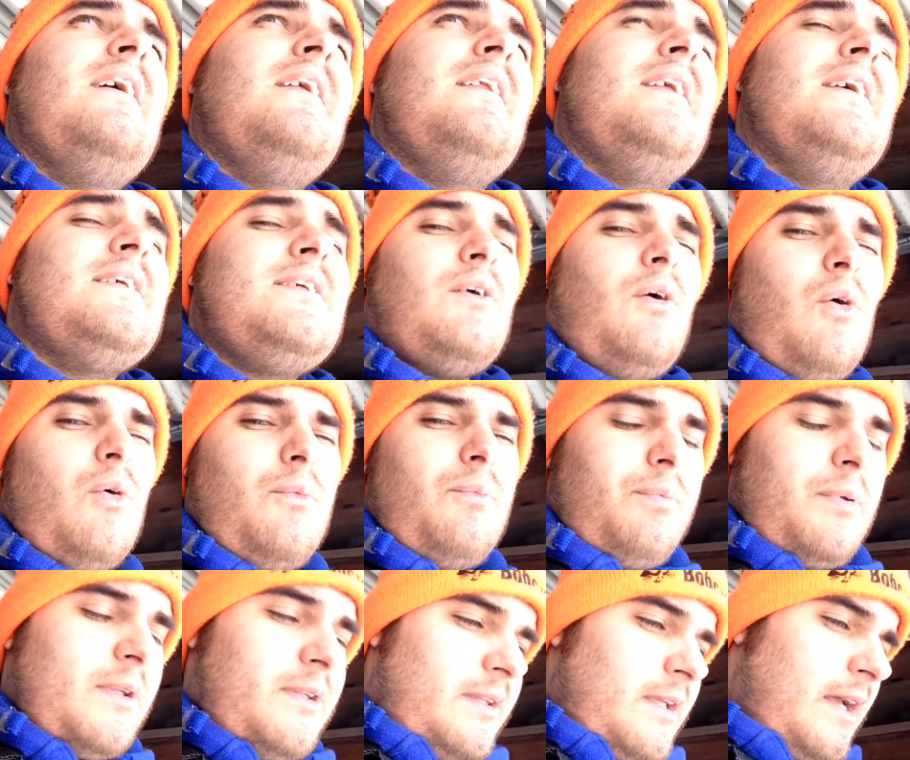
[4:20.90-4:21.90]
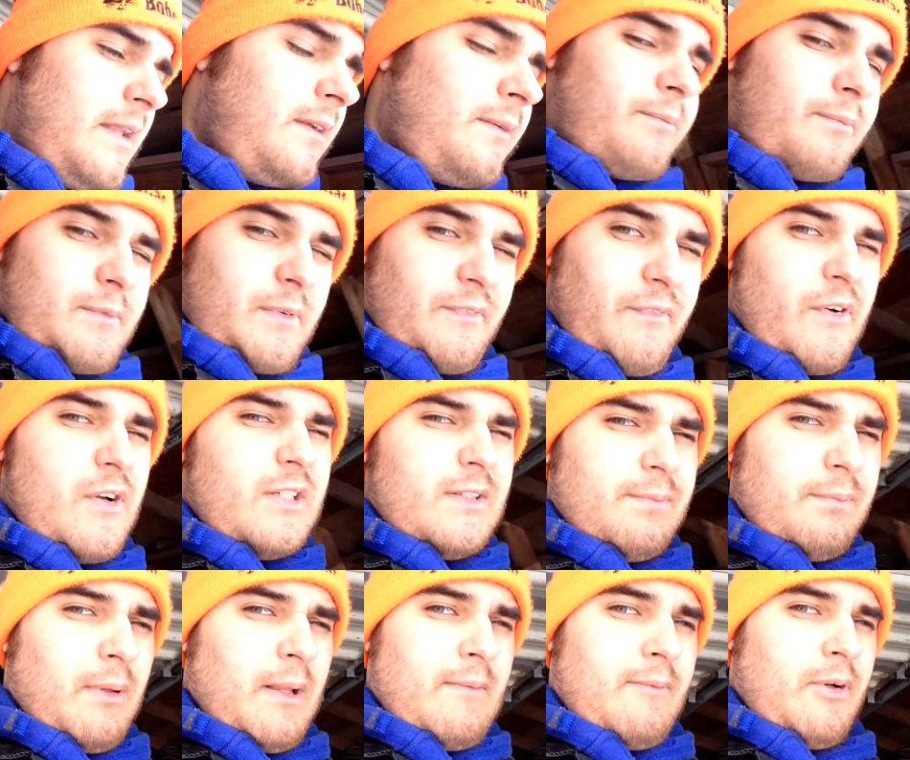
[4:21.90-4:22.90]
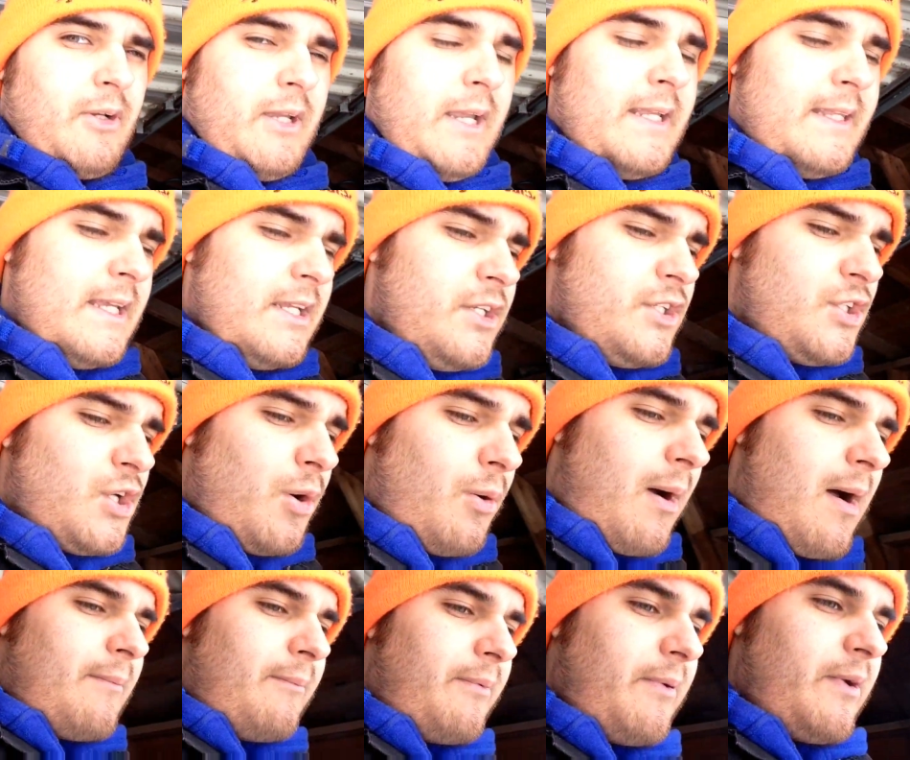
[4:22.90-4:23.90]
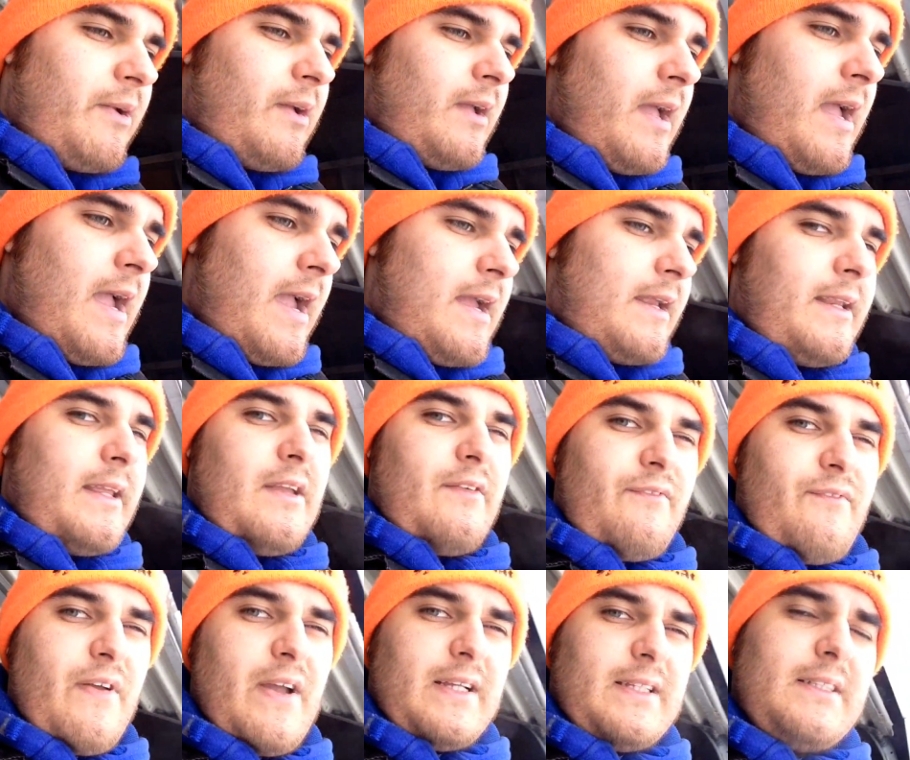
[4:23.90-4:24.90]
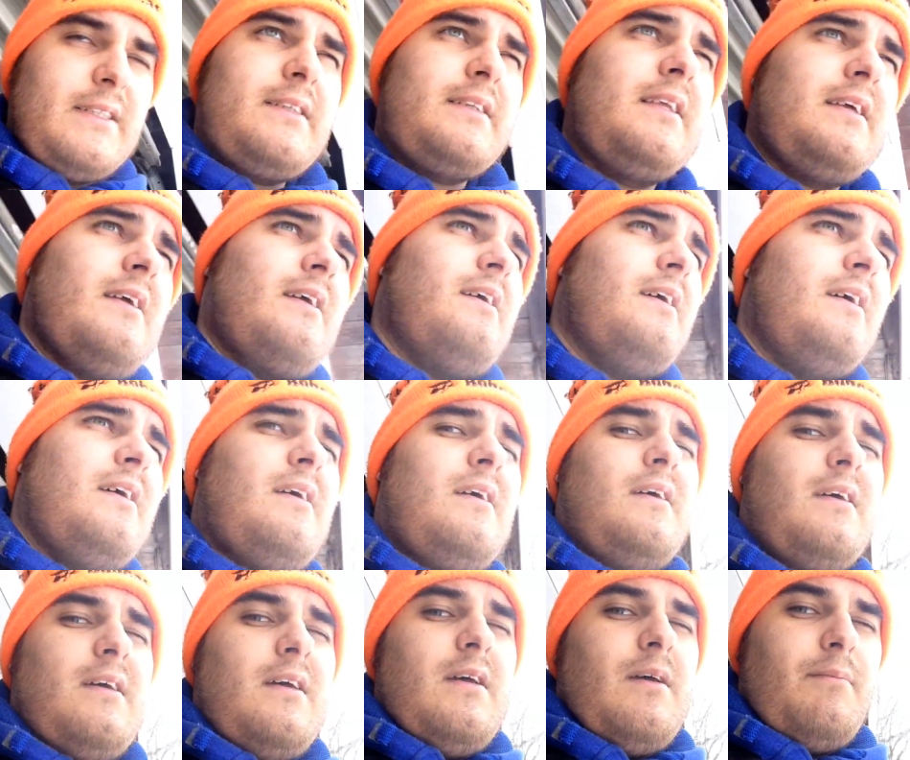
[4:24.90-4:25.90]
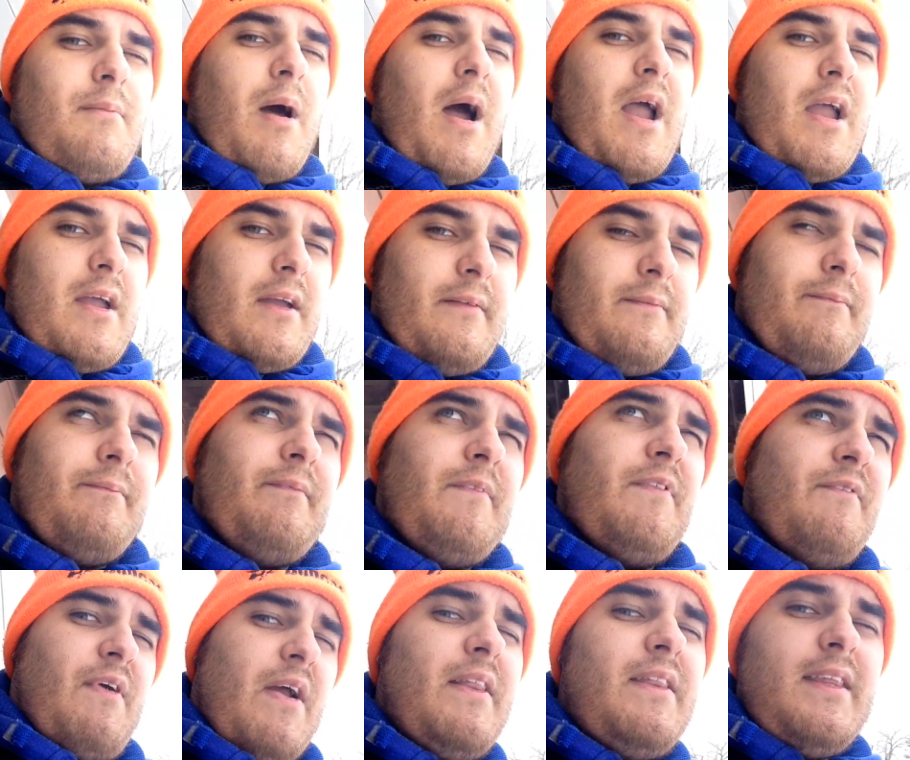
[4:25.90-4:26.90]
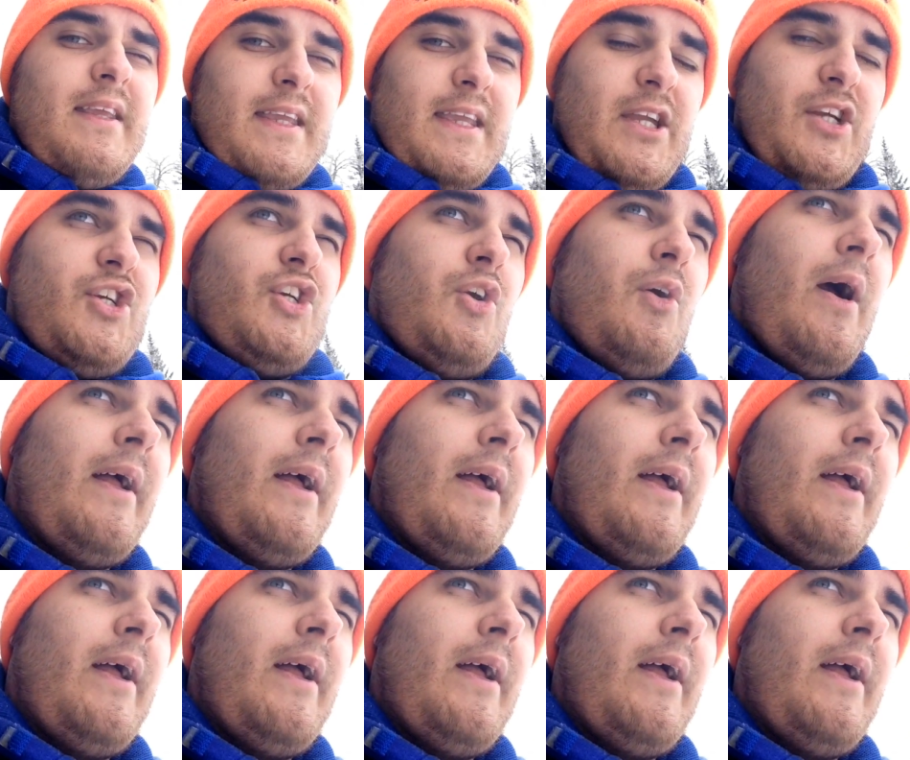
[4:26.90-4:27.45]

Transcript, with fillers: this old, this other, the first plumber, he did show up and he fixed my venting issue.